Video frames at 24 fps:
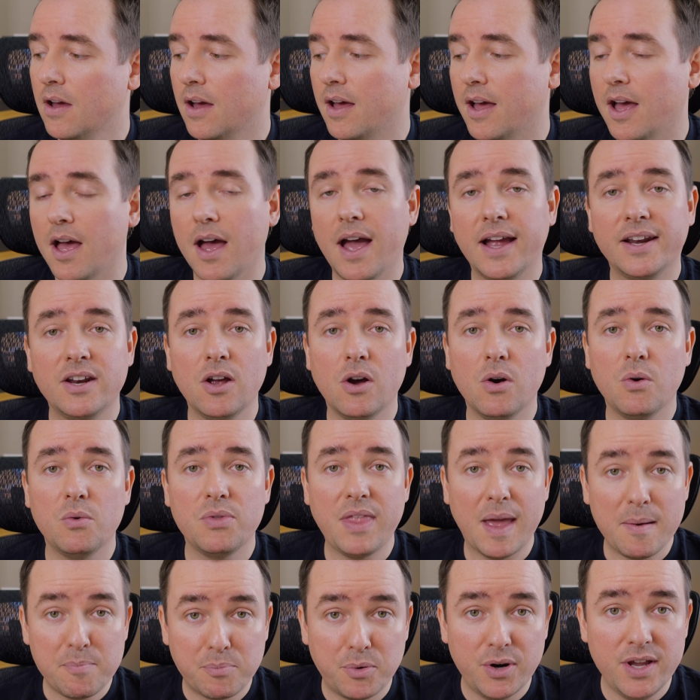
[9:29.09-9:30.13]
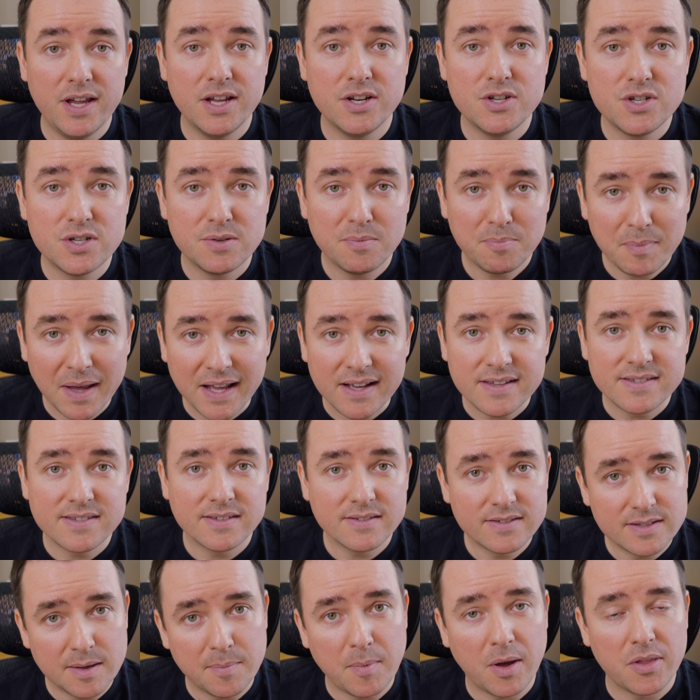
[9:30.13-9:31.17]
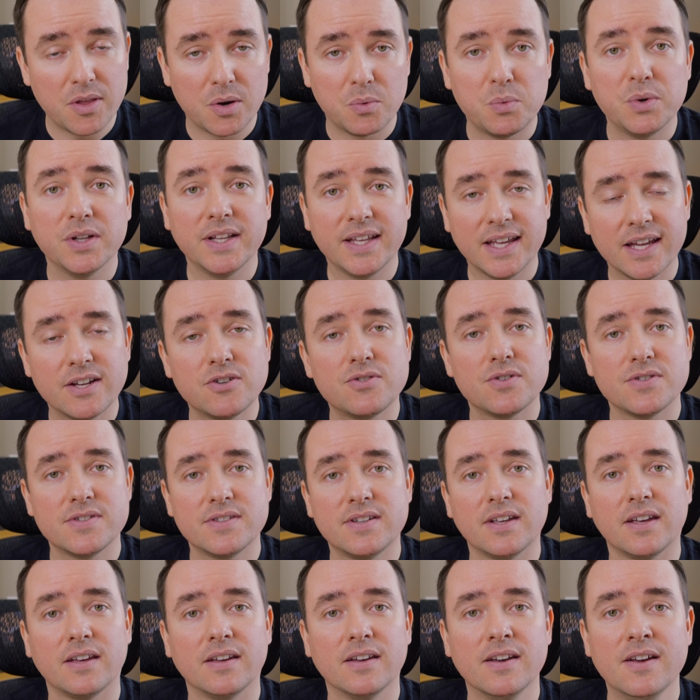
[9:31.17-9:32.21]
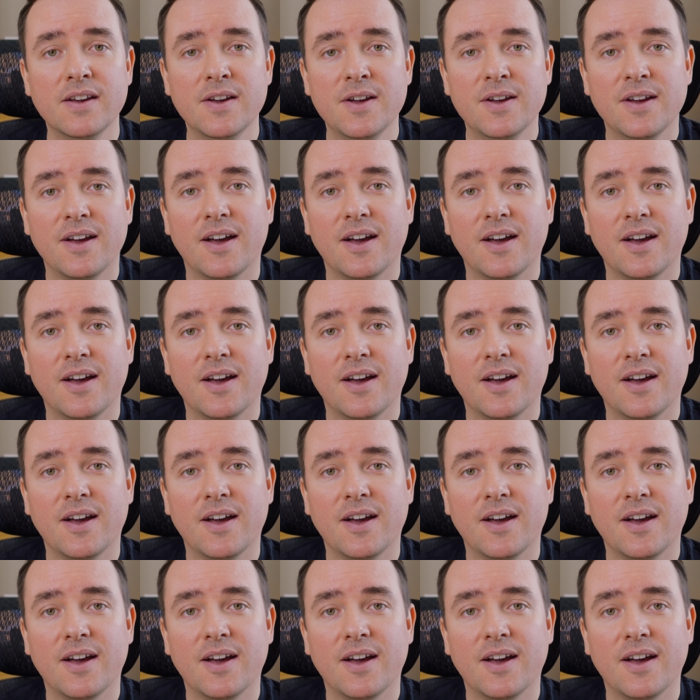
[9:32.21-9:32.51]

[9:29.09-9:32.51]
Uh, I know that Brydge makes some other really interesting